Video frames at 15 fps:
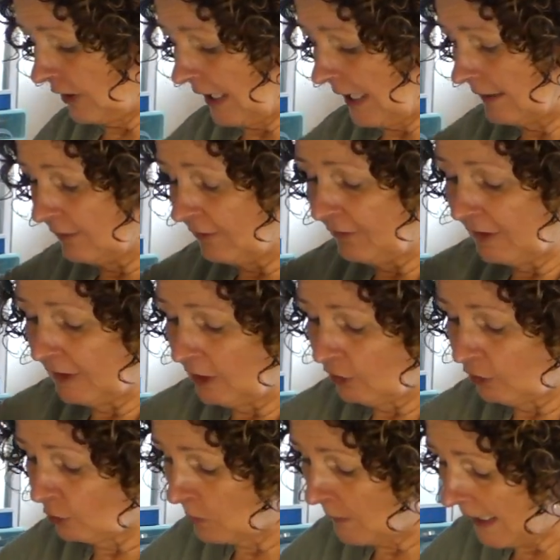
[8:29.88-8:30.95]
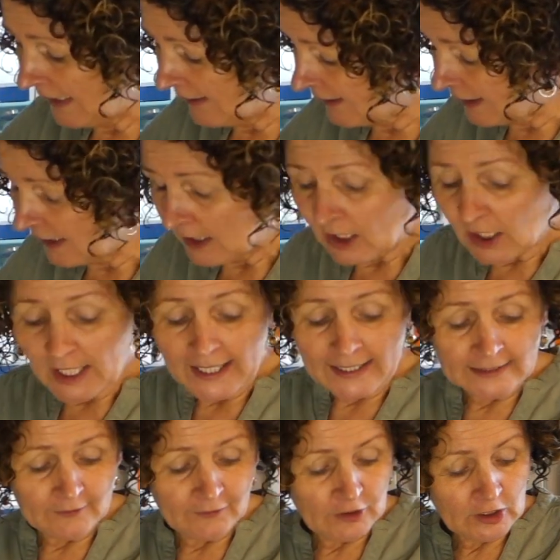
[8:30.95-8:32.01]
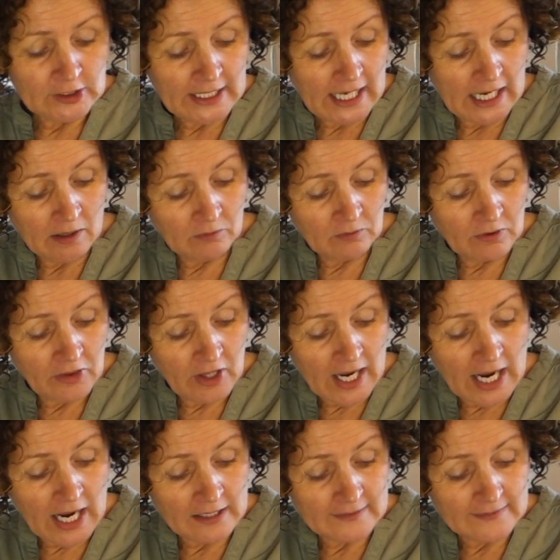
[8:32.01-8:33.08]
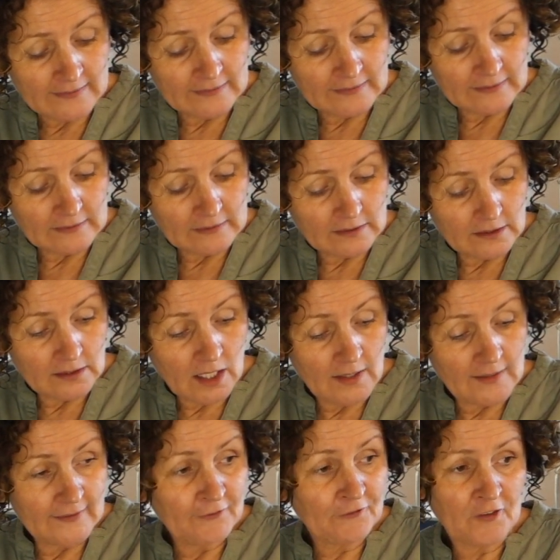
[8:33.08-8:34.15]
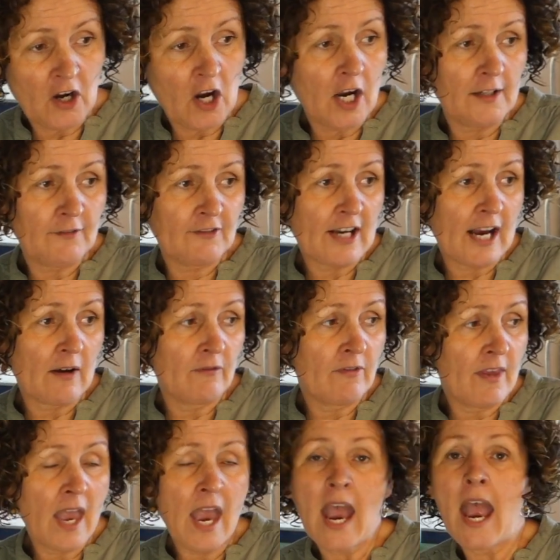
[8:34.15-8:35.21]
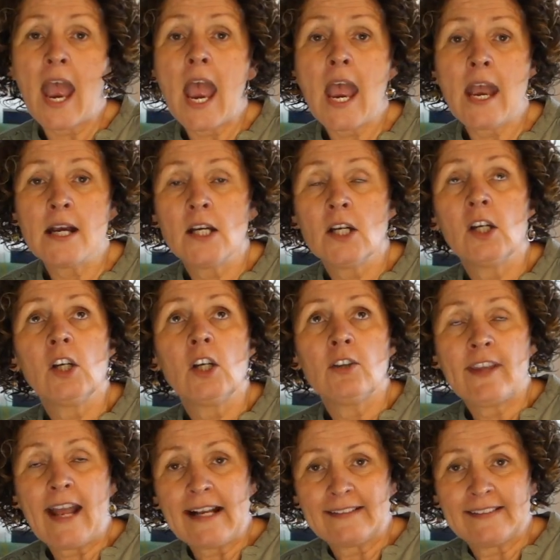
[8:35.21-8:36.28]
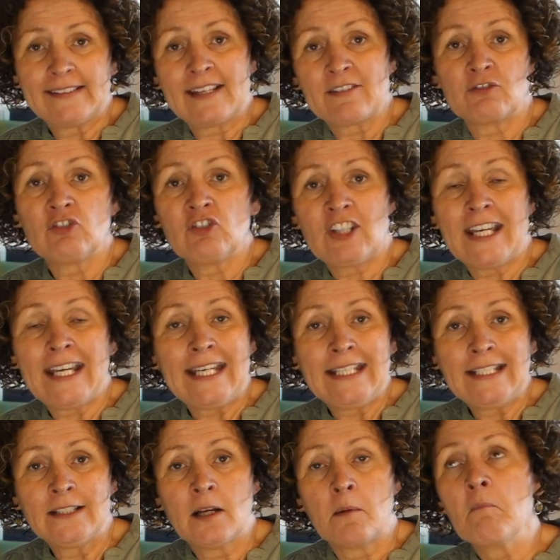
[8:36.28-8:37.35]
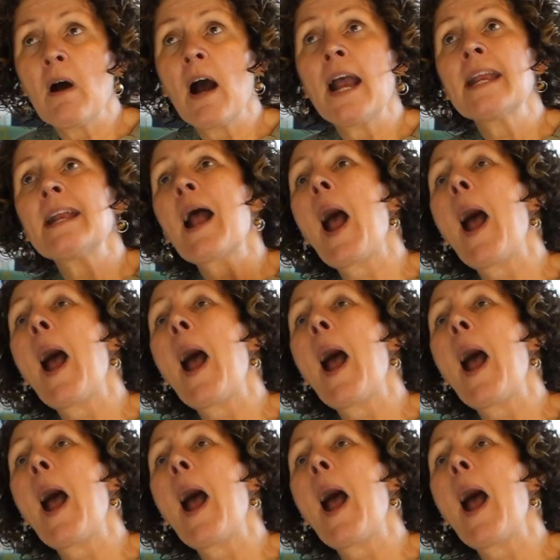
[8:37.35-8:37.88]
and finished with, and if you count those 5 down there, that's 17. My